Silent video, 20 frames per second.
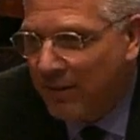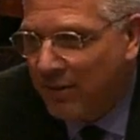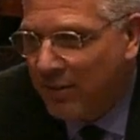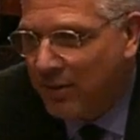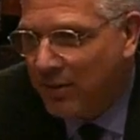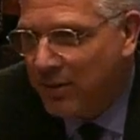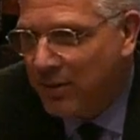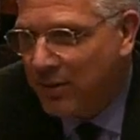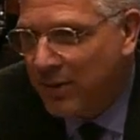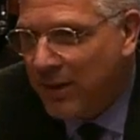I
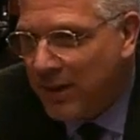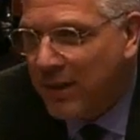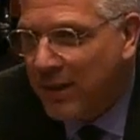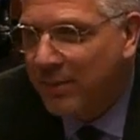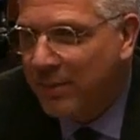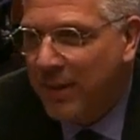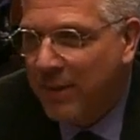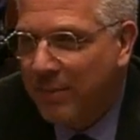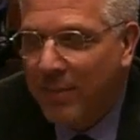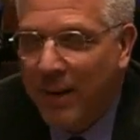told you a
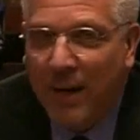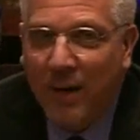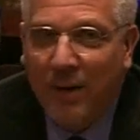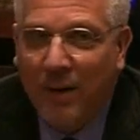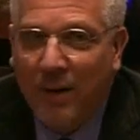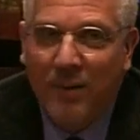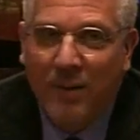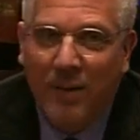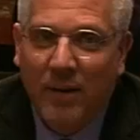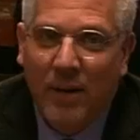little bit
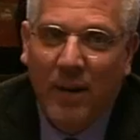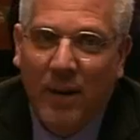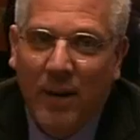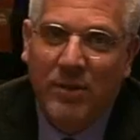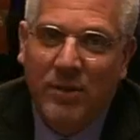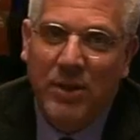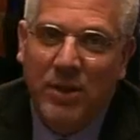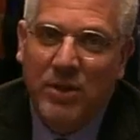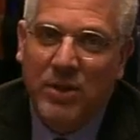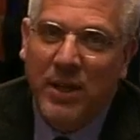about, a
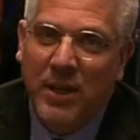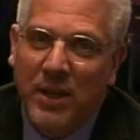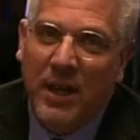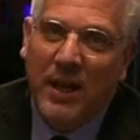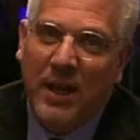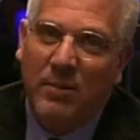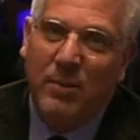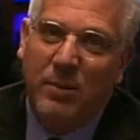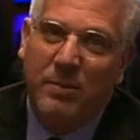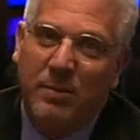conversation that I
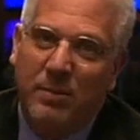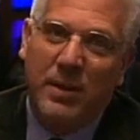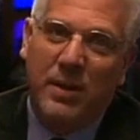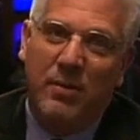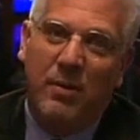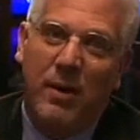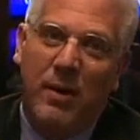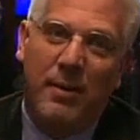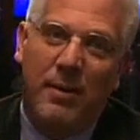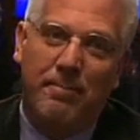had with
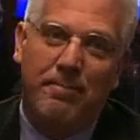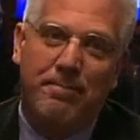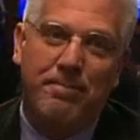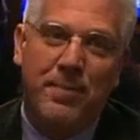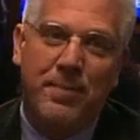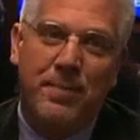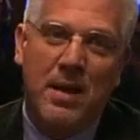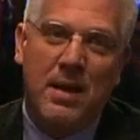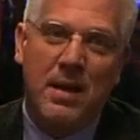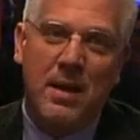Billy Graham.
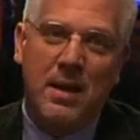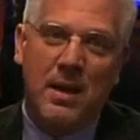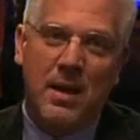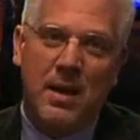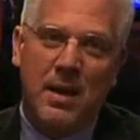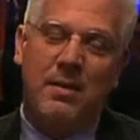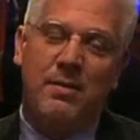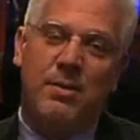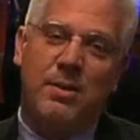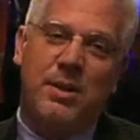
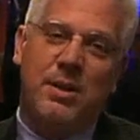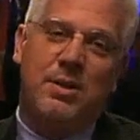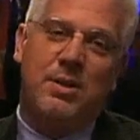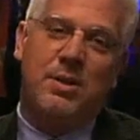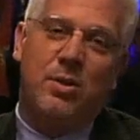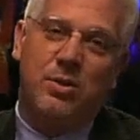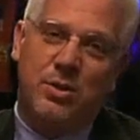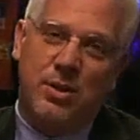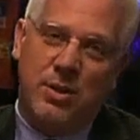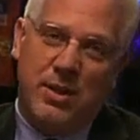I never really
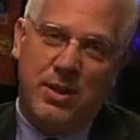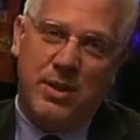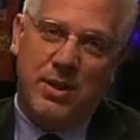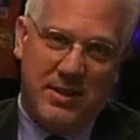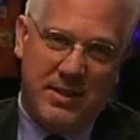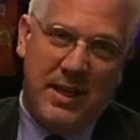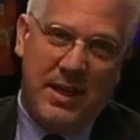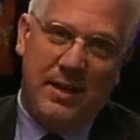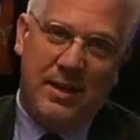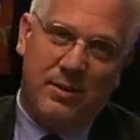told you the
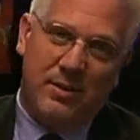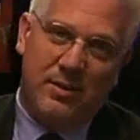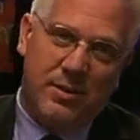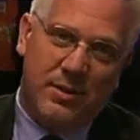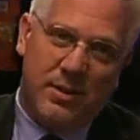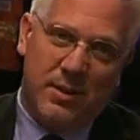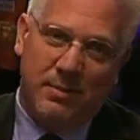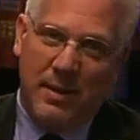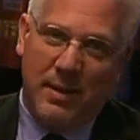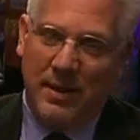
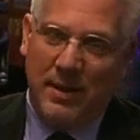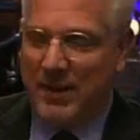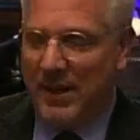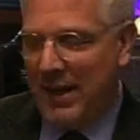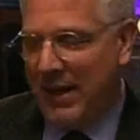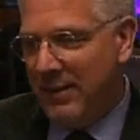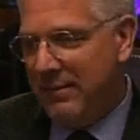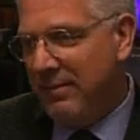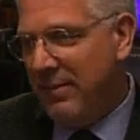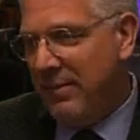details about
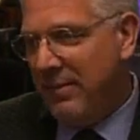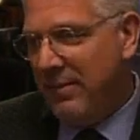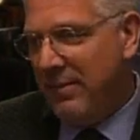that,